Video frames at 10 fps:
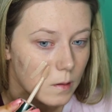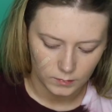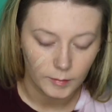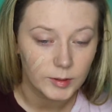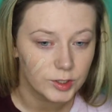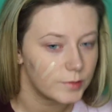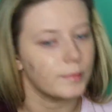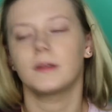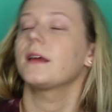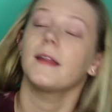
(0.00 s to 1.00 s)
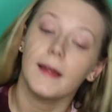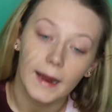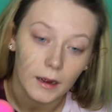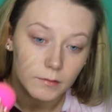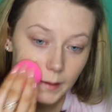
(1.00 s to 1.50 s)
Let me just blend that
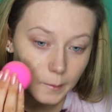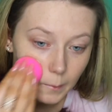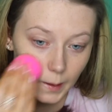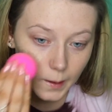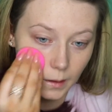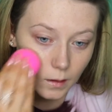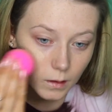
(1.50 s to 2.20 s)
out right away.